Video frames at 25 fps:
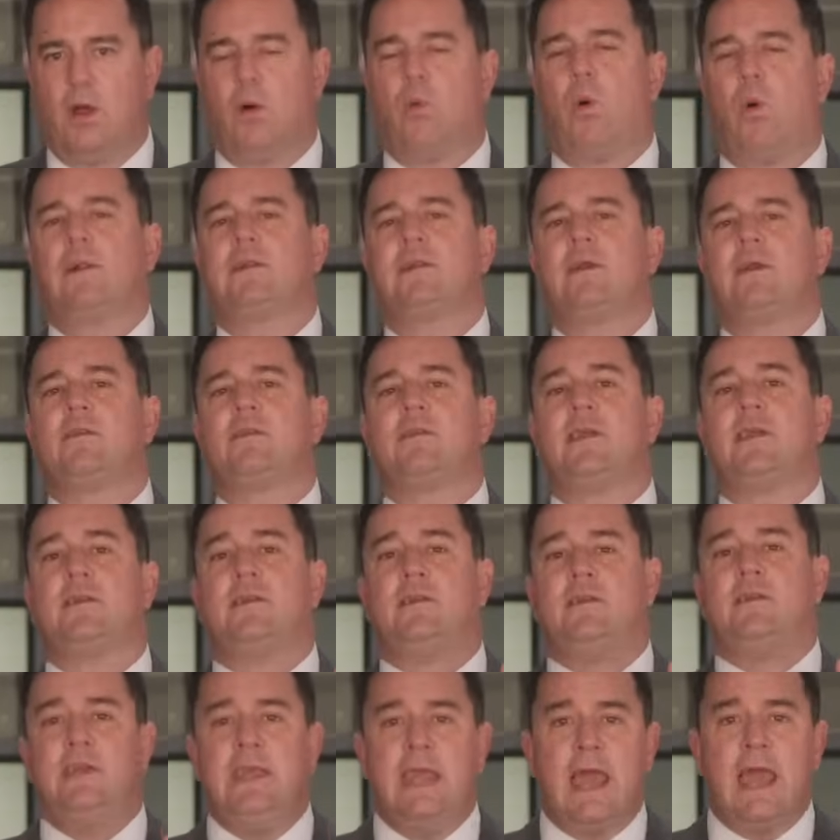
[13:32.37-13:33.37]
What does the
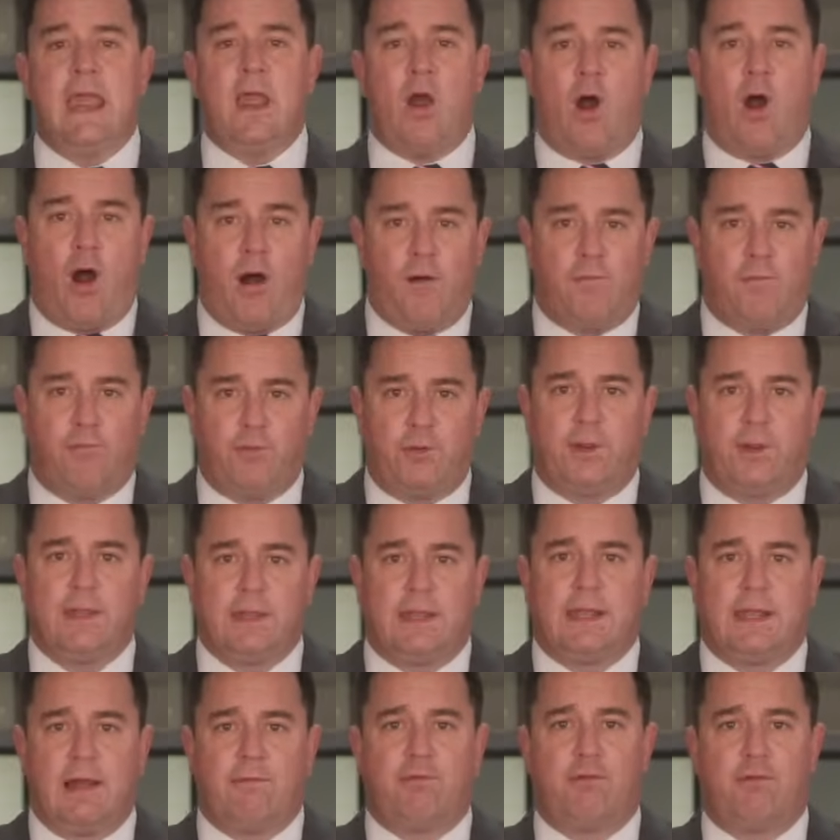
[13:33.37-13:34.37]
DA offer
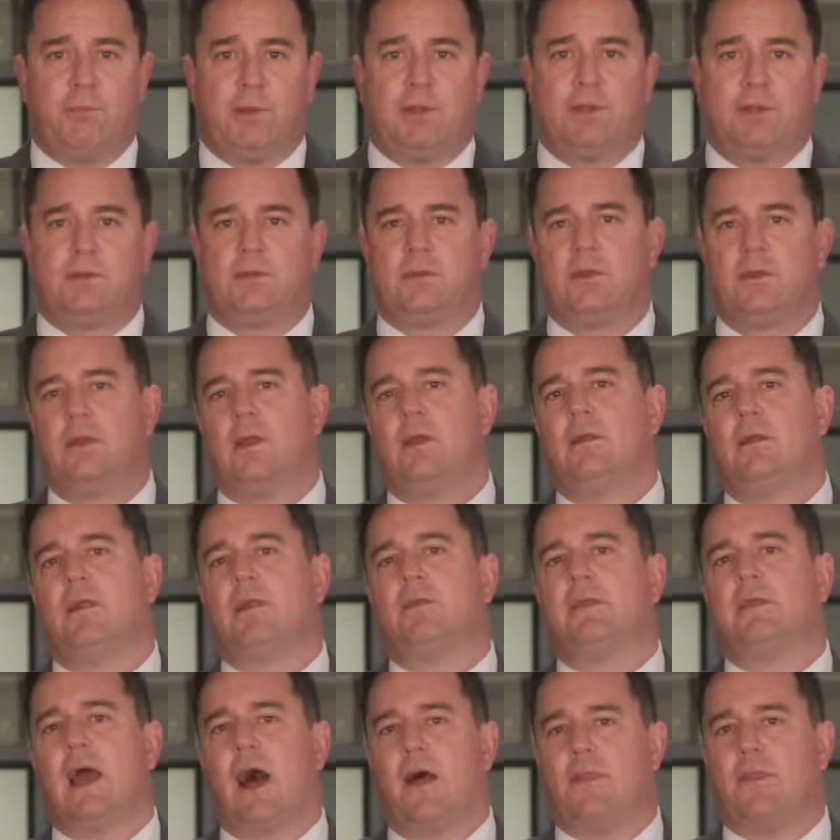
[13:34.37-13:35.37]
in government
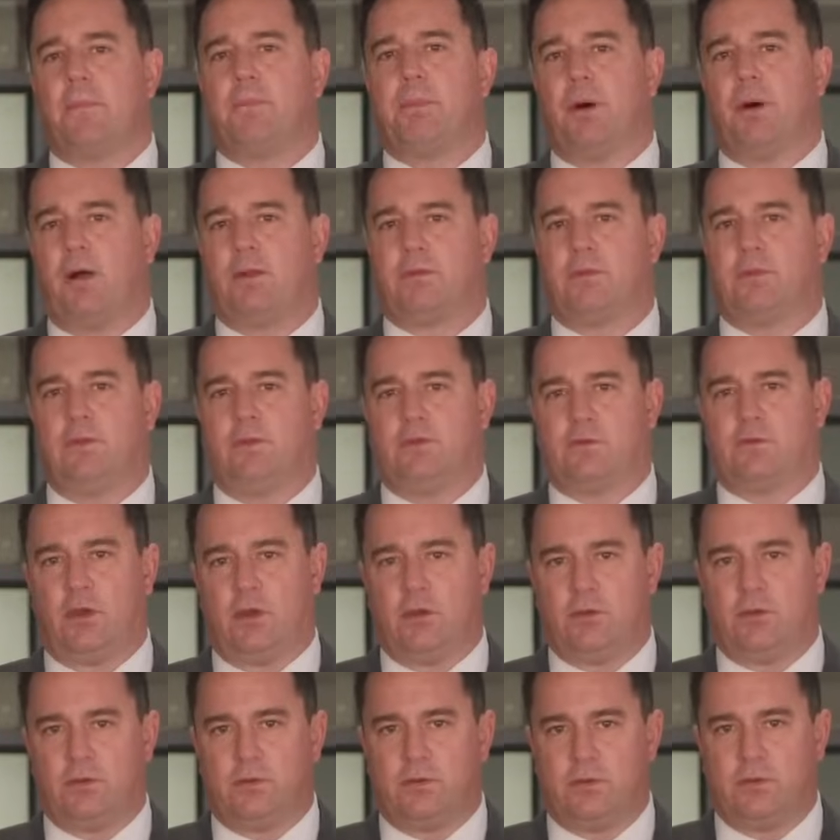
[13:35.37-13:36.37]
that the other parties
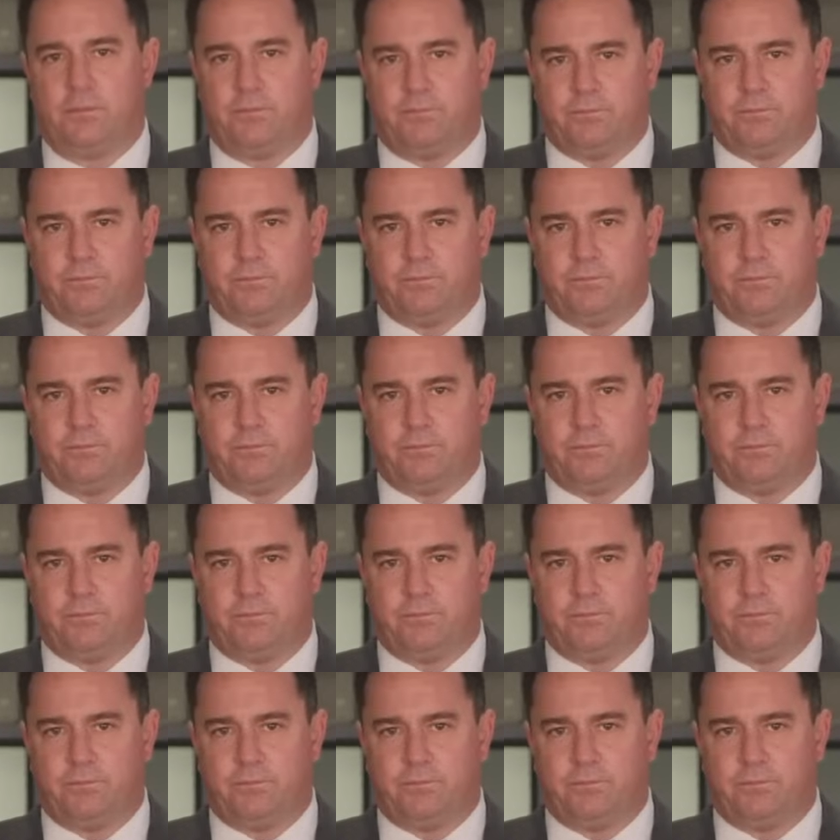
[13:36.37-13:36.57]
don't?